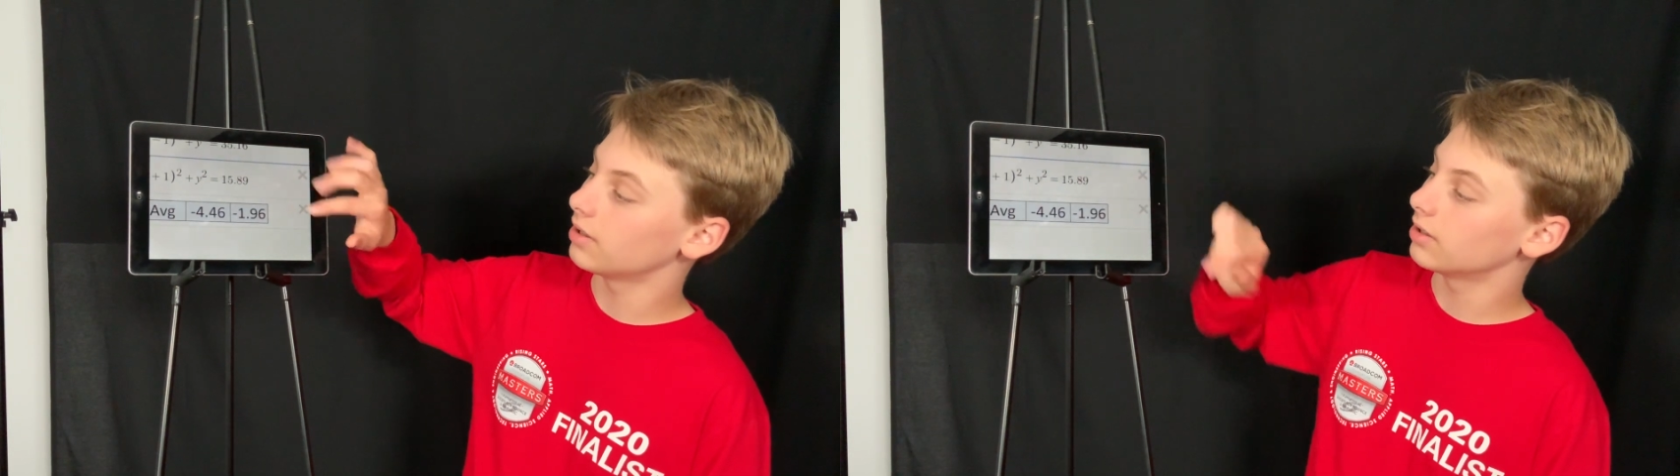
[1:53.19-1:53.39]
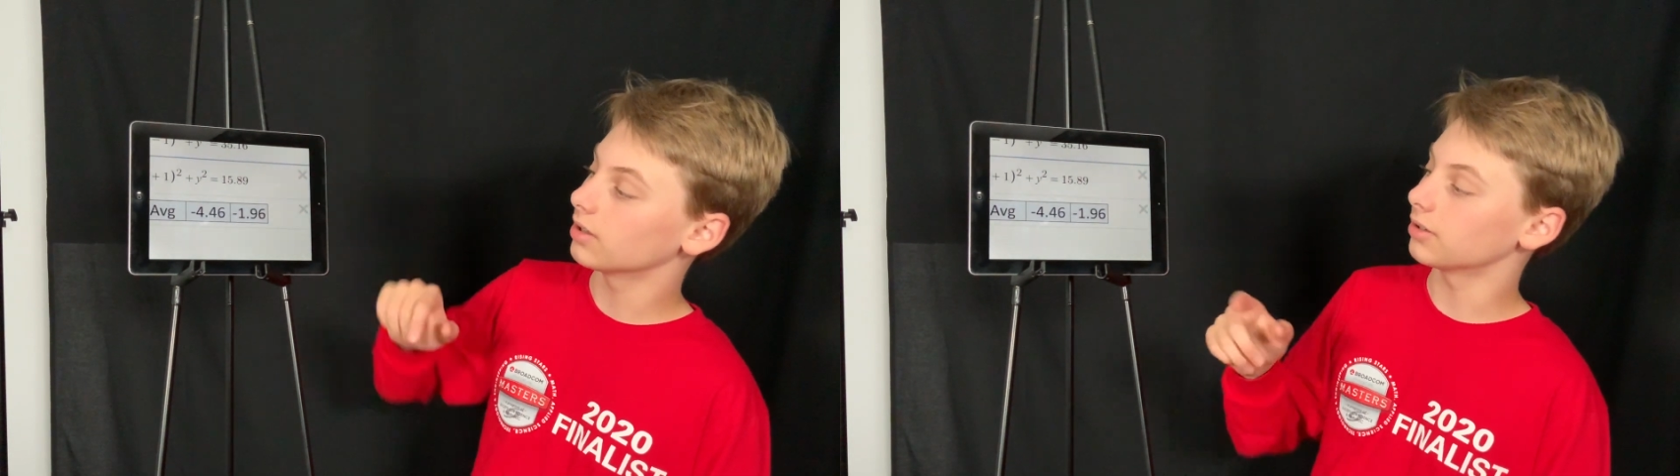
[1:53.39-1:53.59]

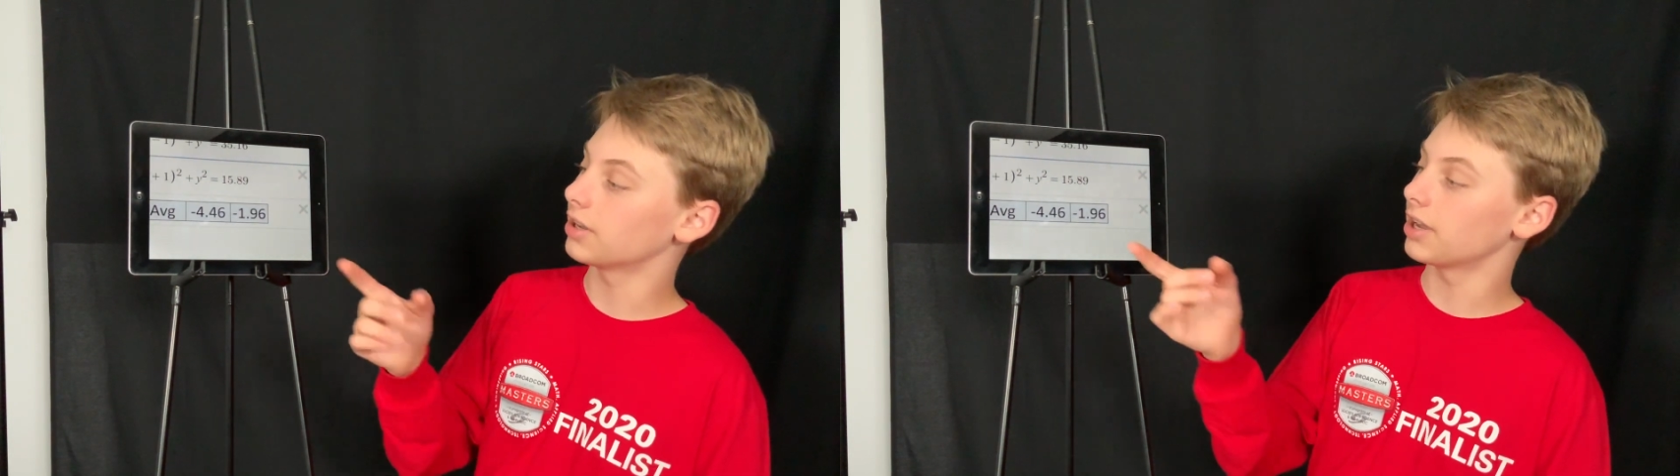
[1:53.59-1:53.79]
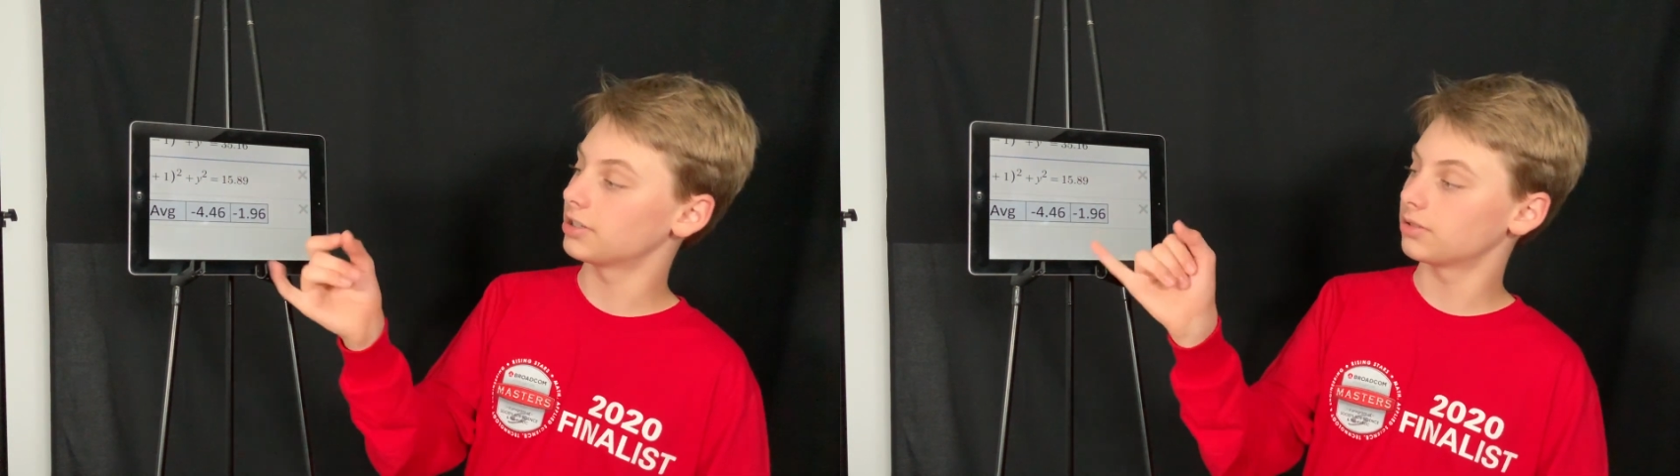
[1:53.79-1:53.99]
the
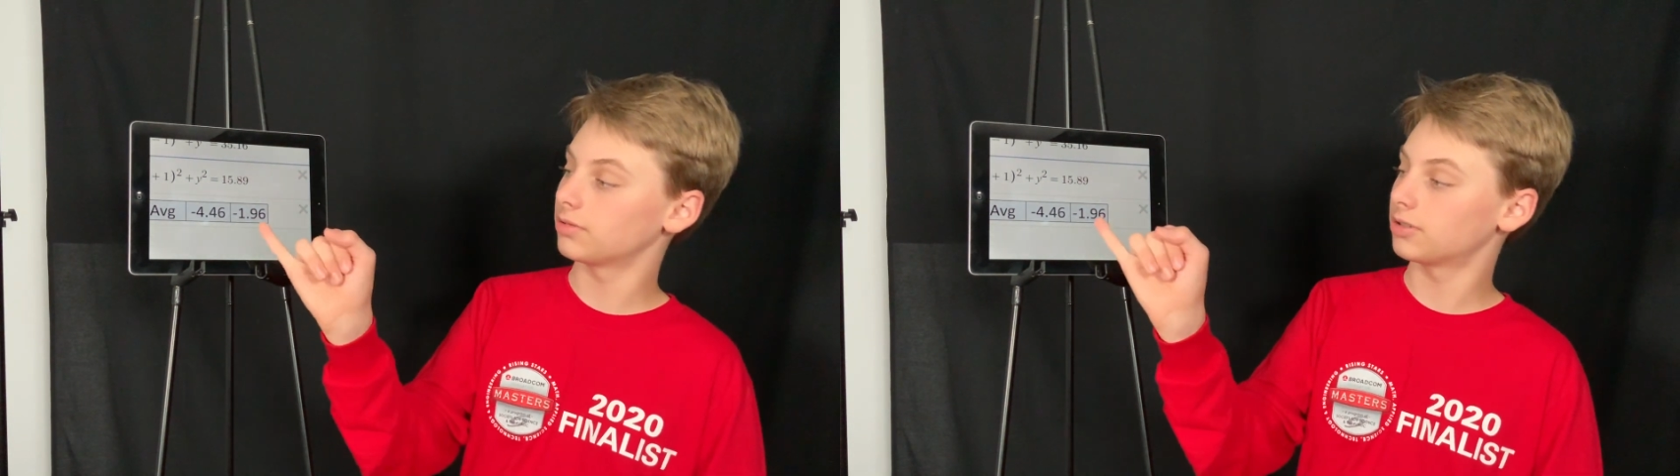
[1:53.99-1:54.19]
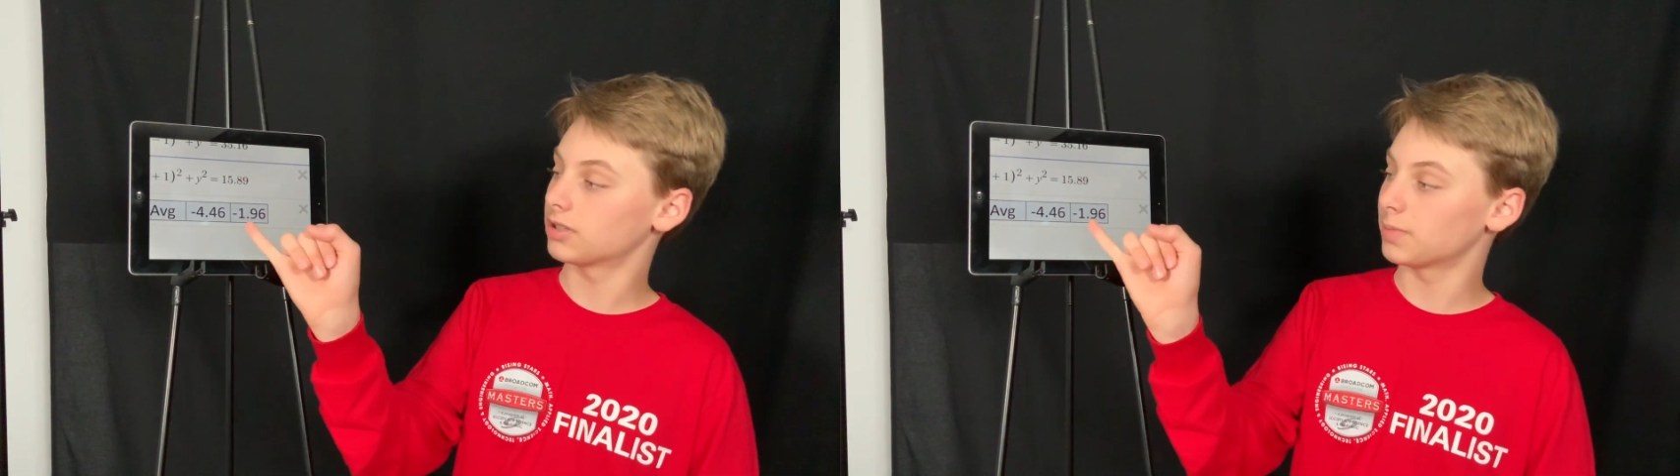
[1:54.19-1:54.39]
location,
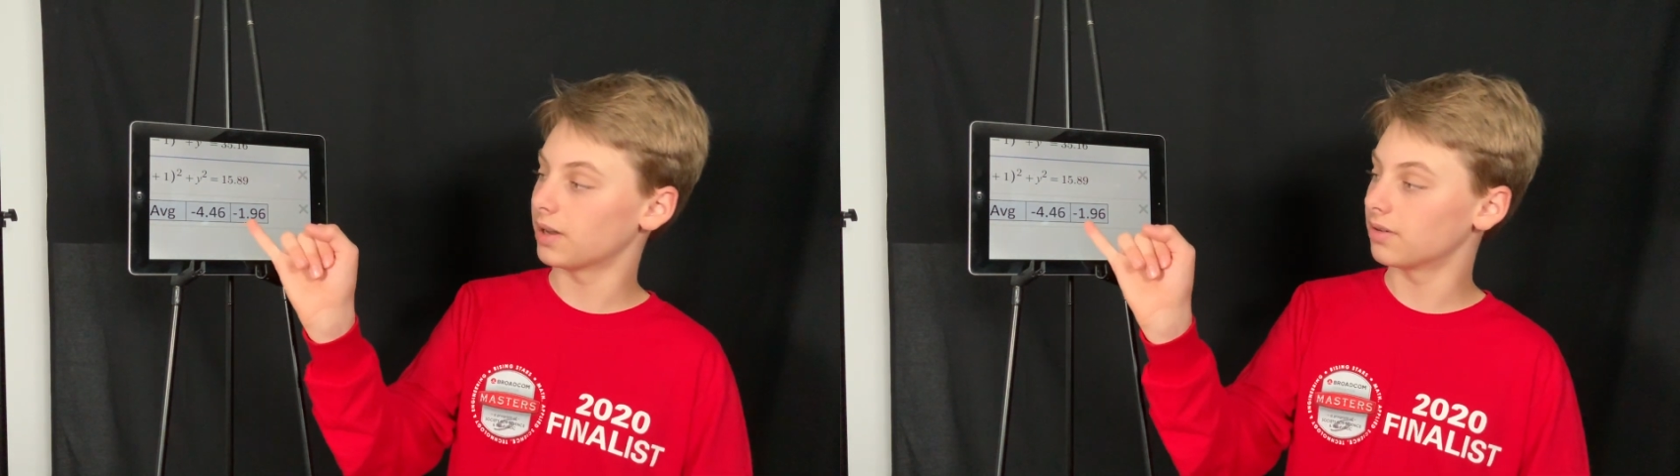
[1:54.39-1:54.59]
which is about